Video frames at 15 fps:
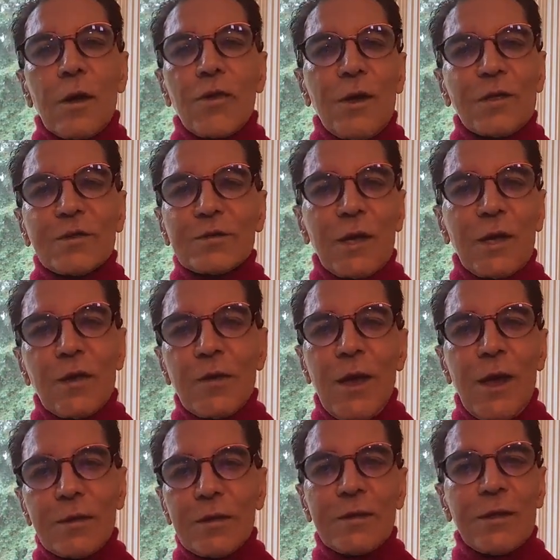they said
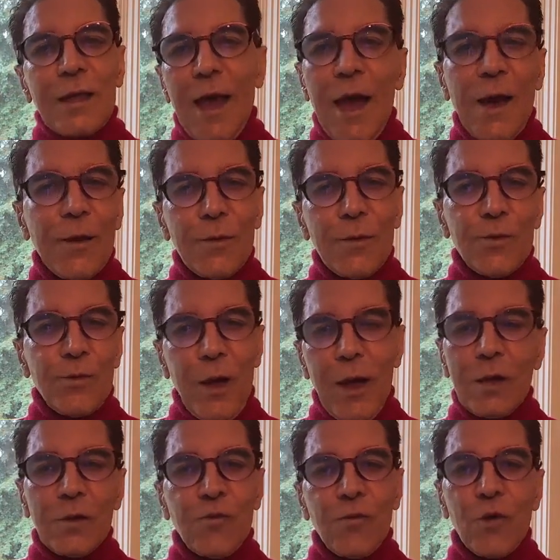they didn't have
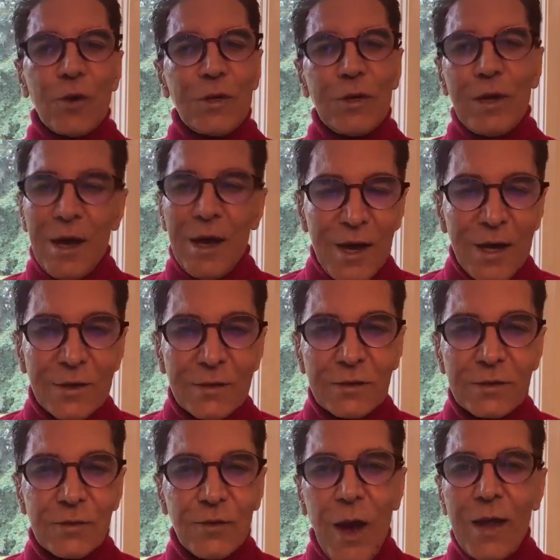pain for
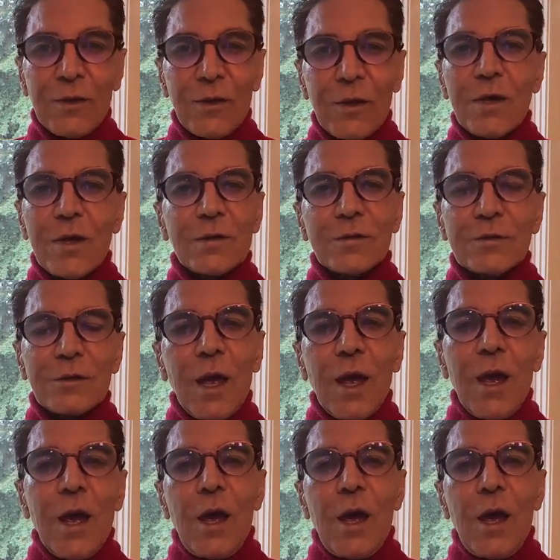years and years.